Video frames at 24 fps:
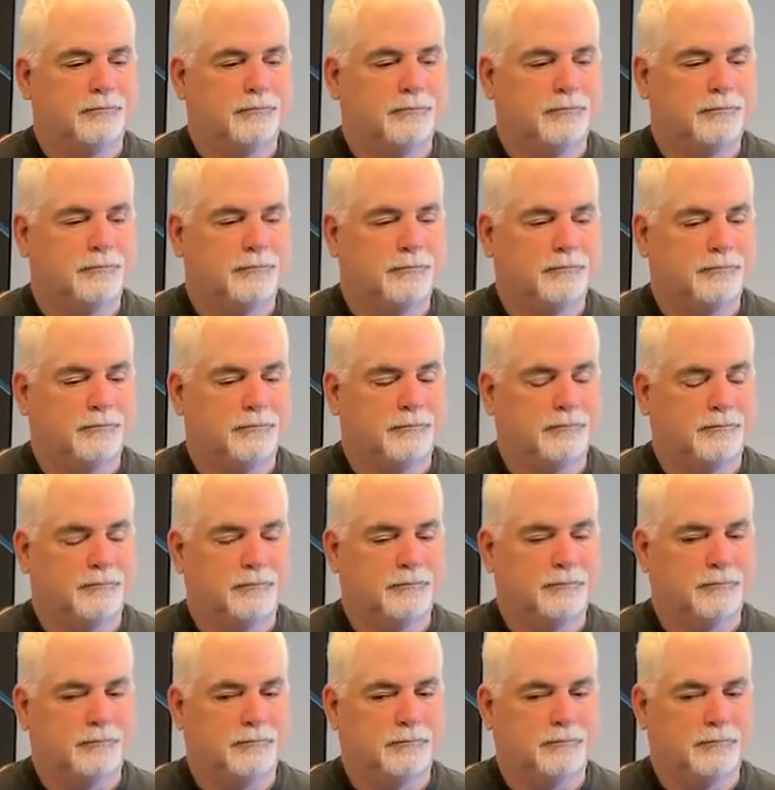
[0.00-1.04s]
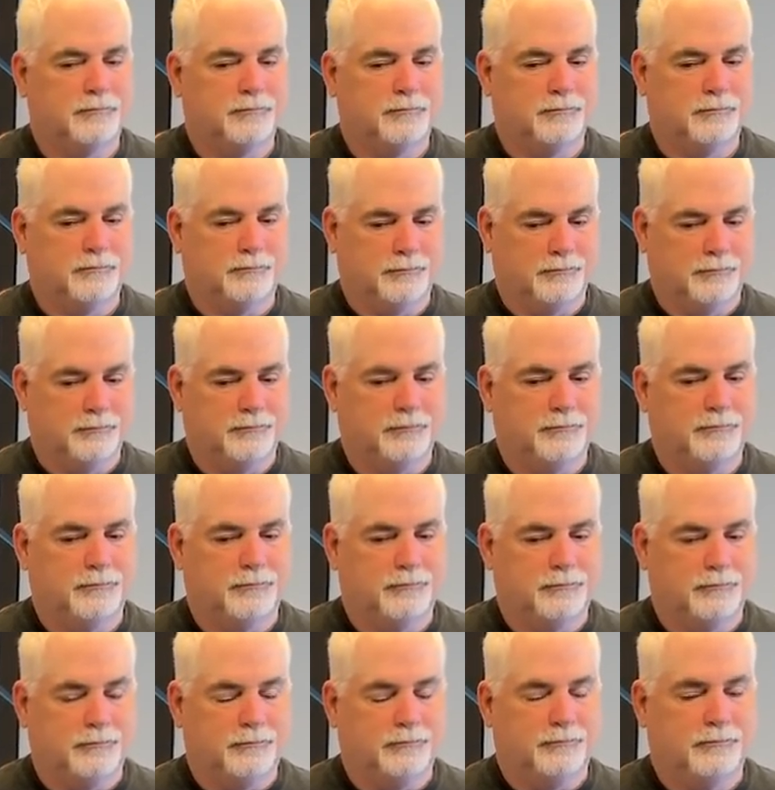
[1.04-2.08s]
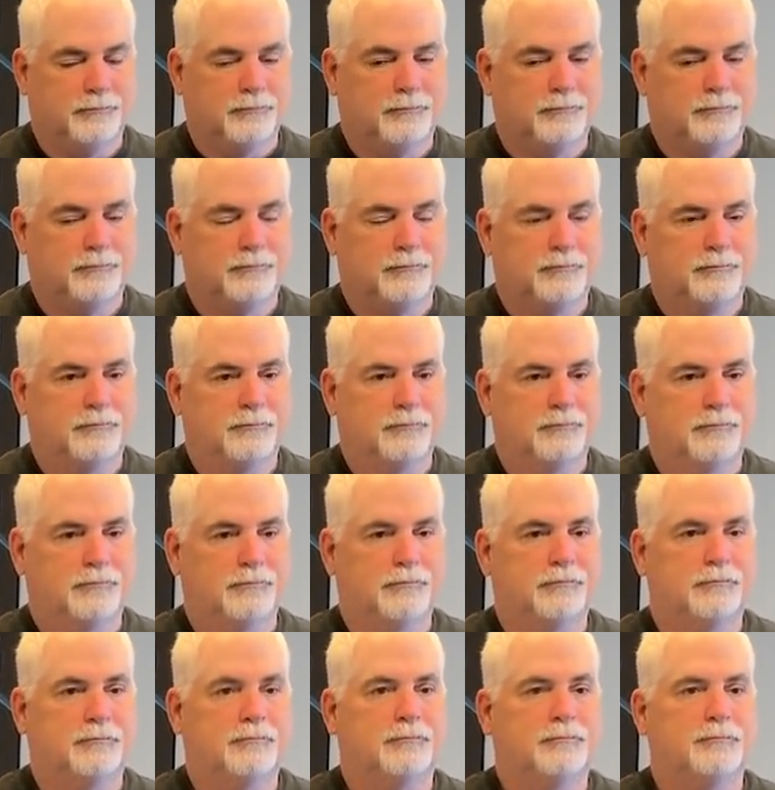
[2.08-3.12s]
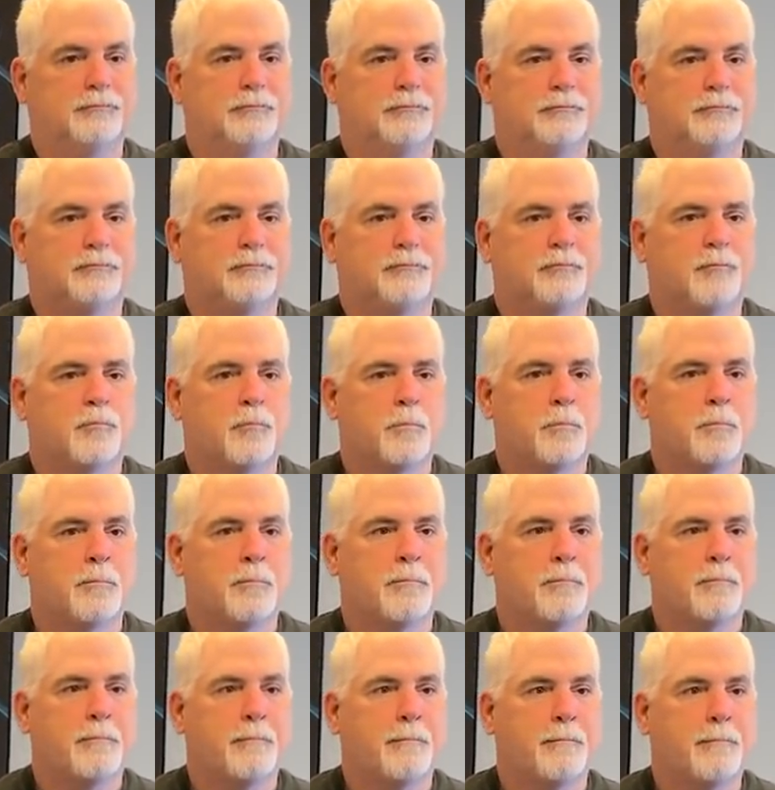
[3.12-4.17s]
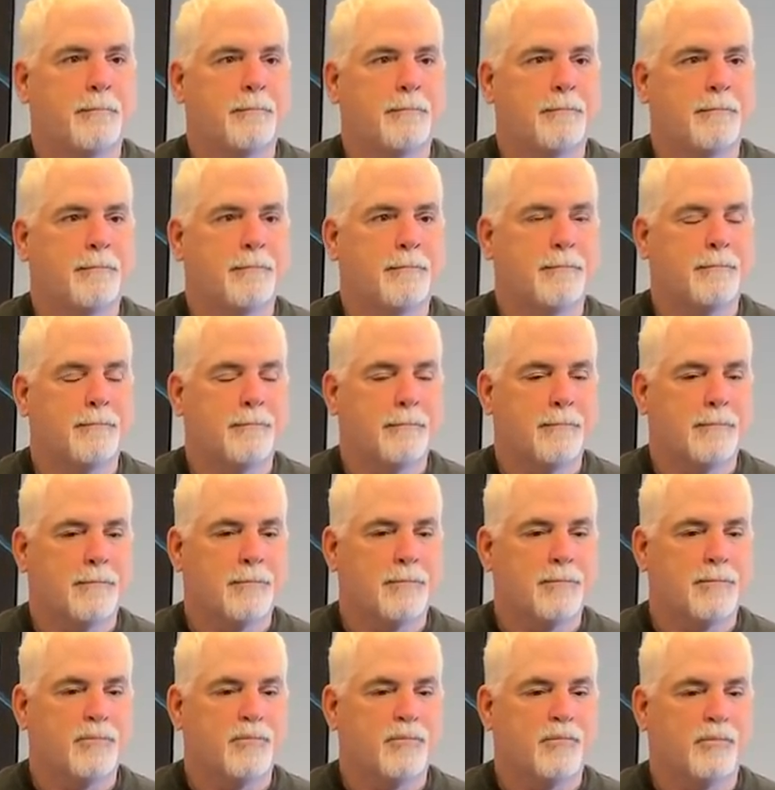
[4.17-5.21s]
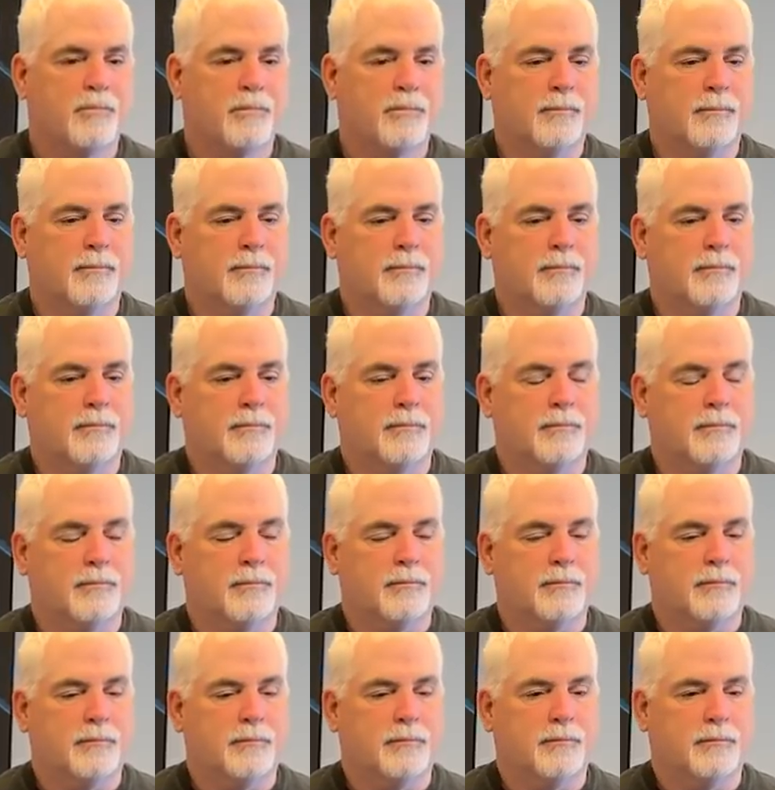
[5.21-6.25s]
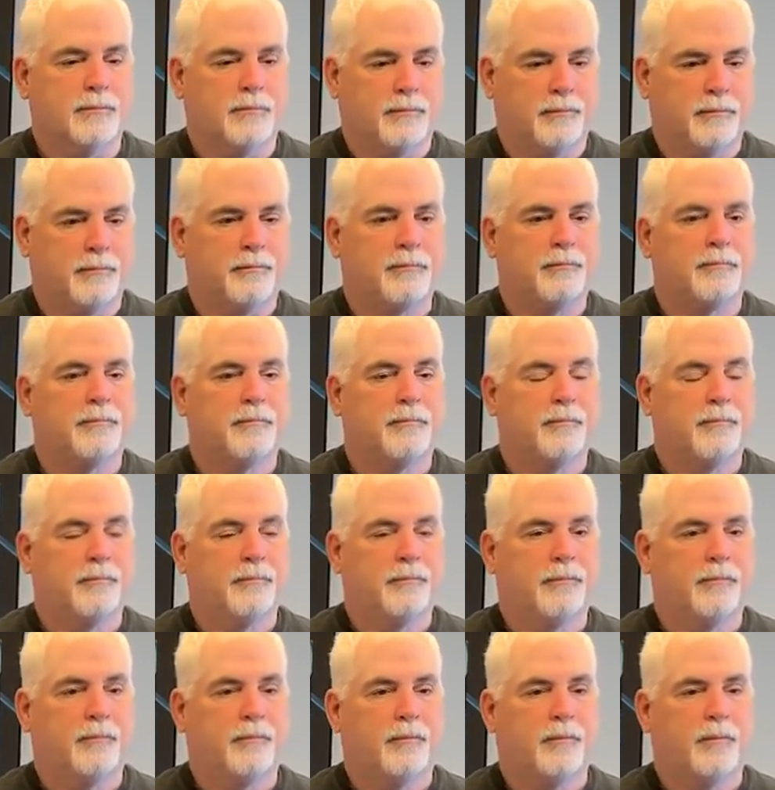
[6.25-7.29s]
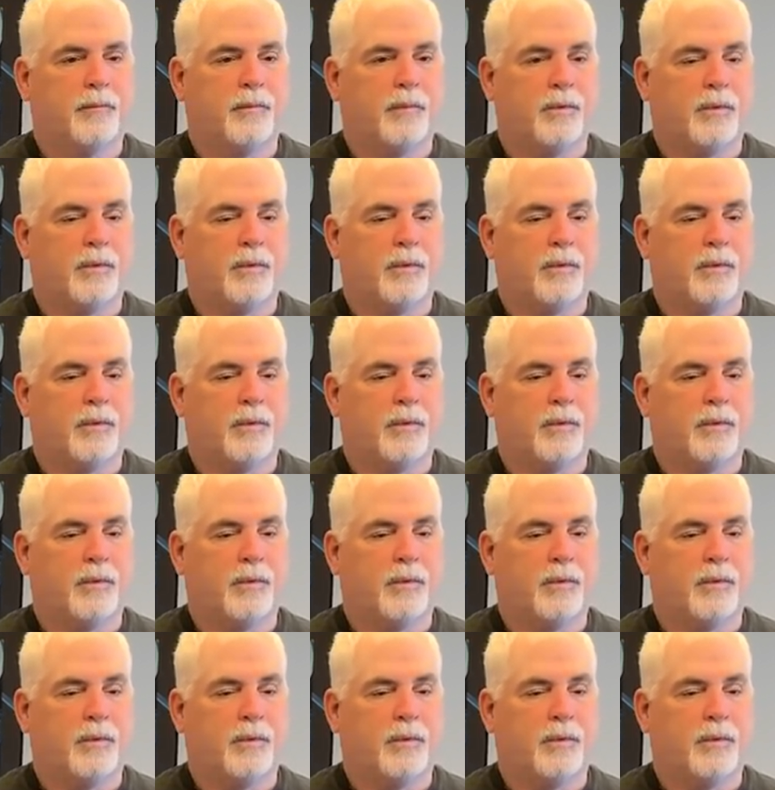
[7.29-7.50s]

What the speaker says: No words are spoken by the person on screen.